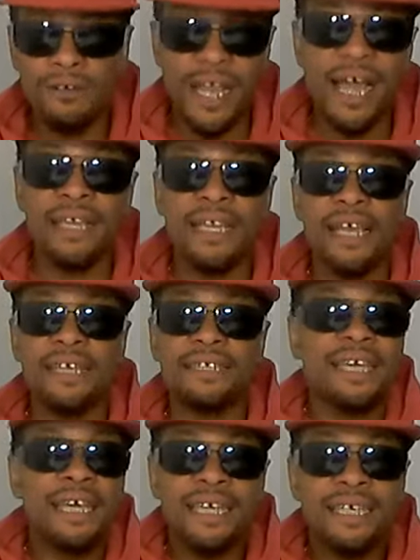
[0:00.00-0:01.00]
Nowadays,
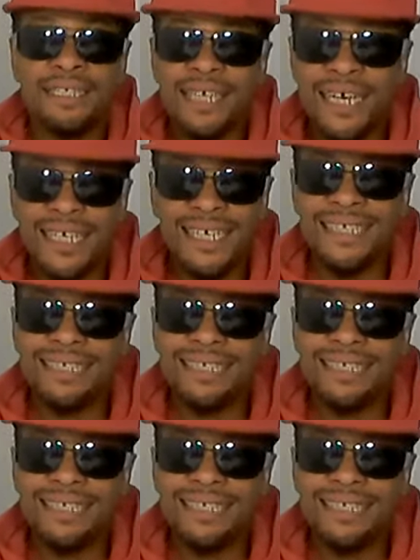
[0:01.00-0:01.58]
gets out easy.